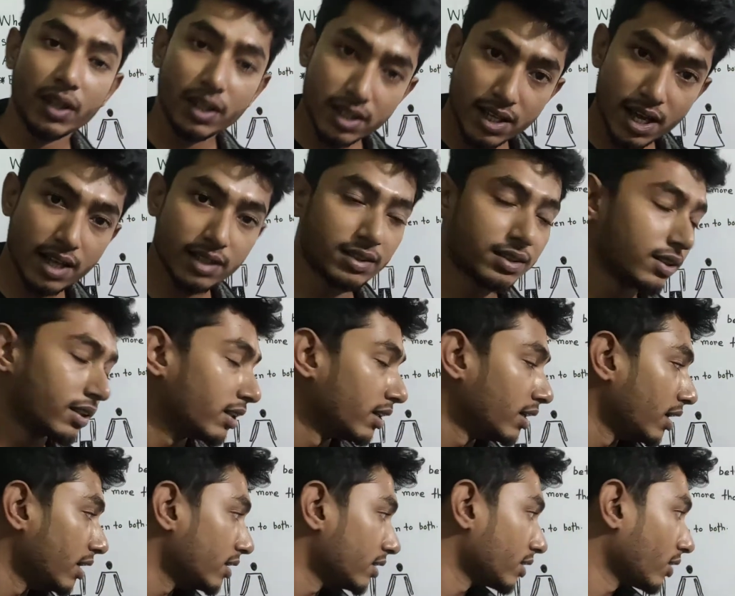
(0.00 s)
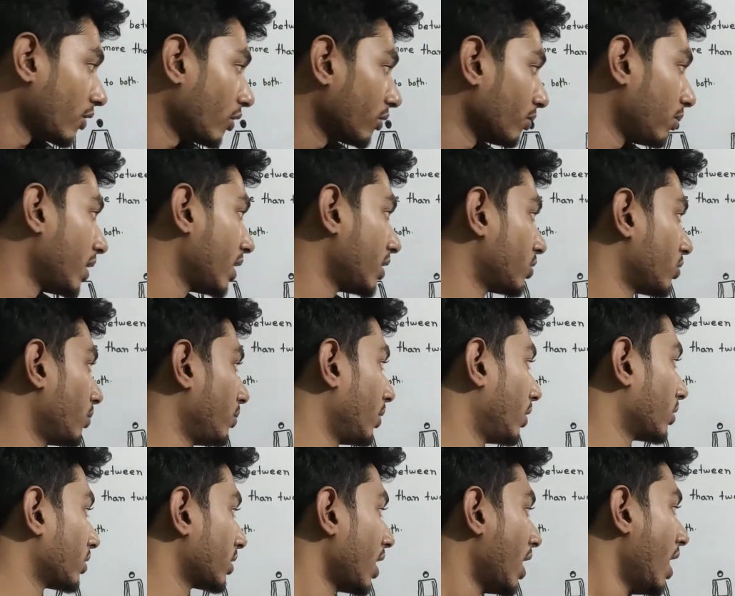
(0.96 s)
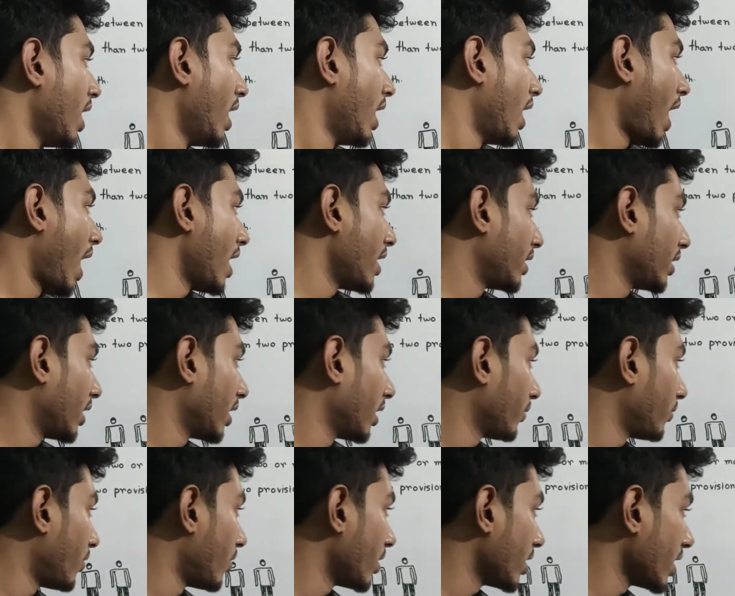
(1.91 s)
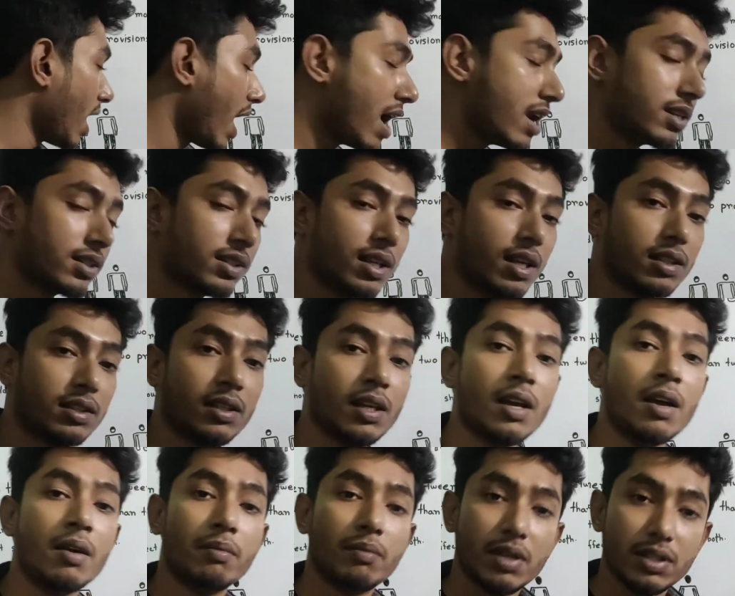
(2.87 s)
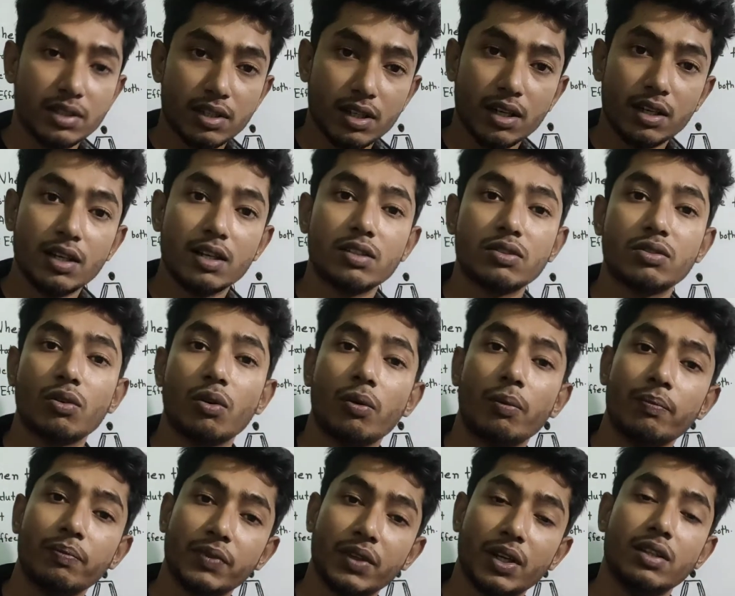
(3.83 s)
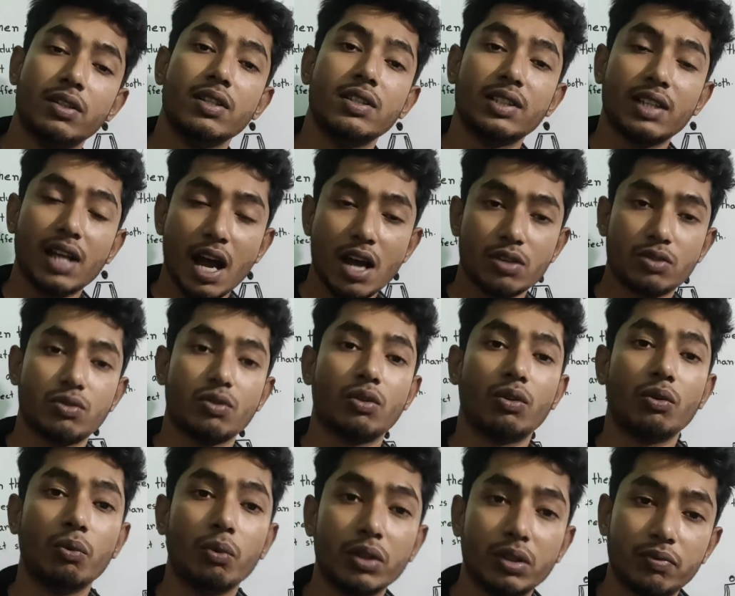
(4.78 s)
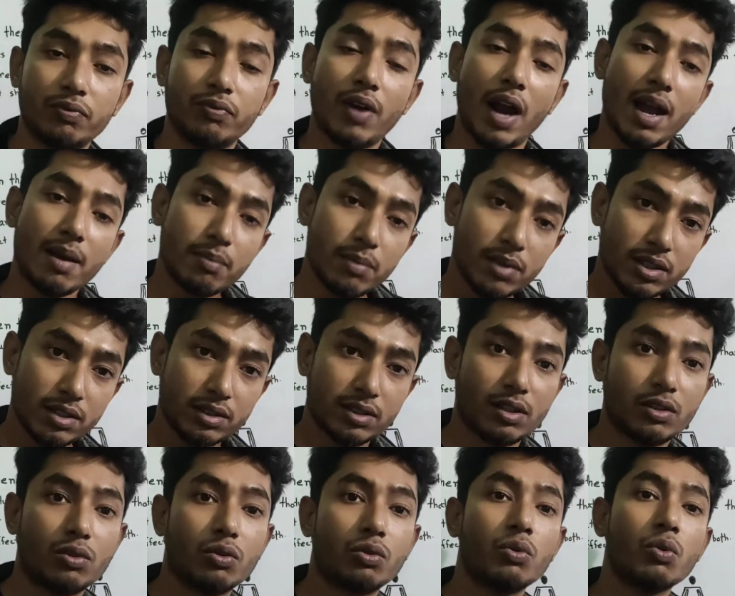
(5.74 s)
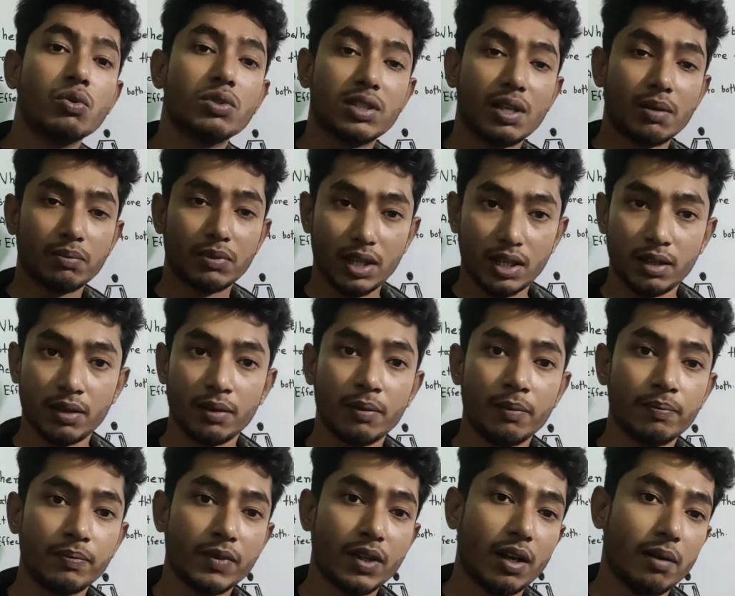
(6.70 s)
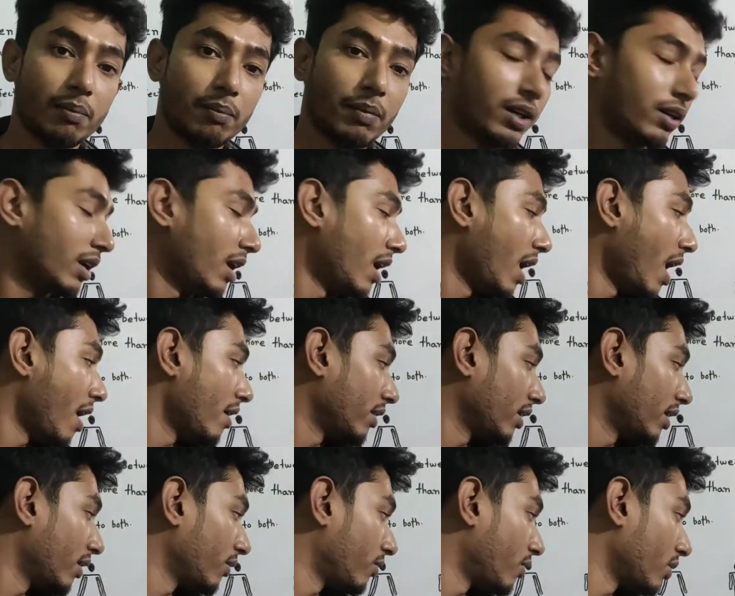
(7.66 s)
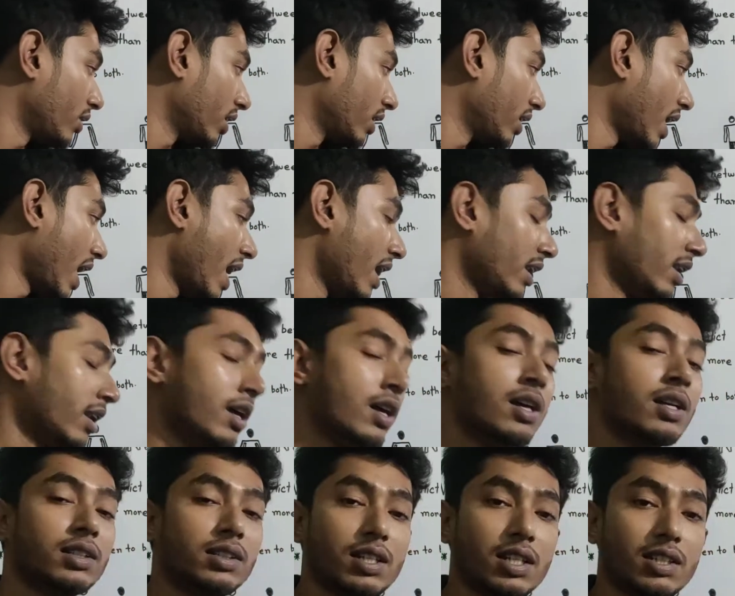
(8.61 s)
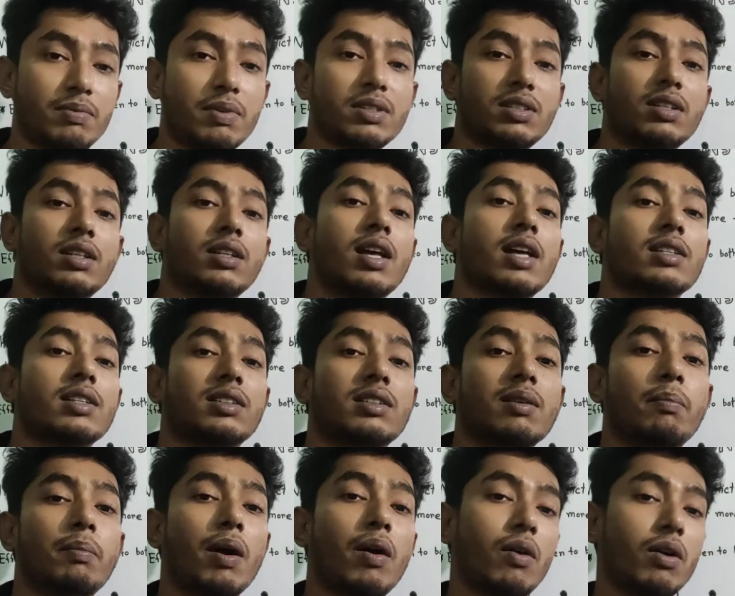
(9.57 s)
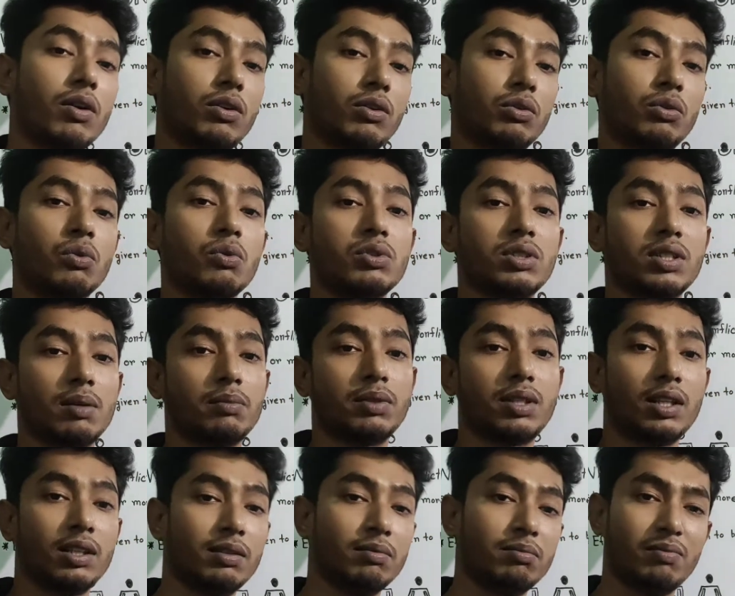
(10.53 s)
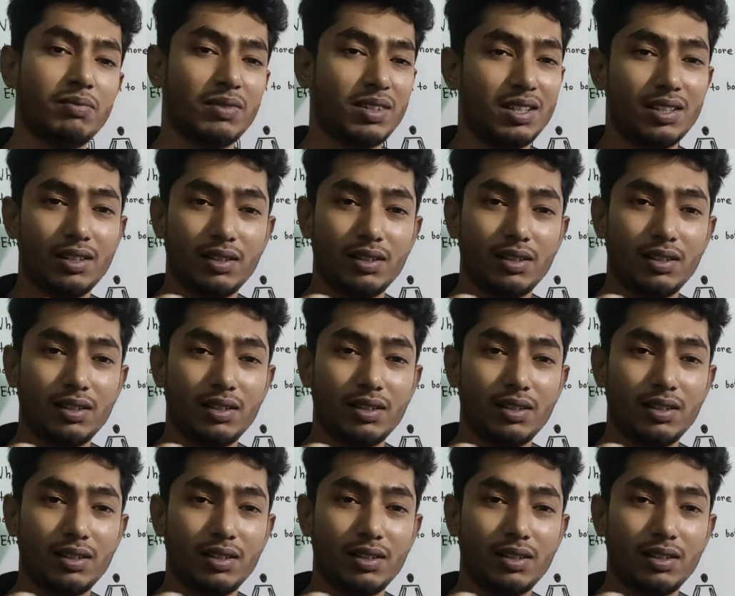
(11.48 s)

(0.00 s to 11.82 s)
Yes, it is a confliction, because Article 48 says President needs to discussion with Prime Minister to do something, but Article 49 says President has the power to do something.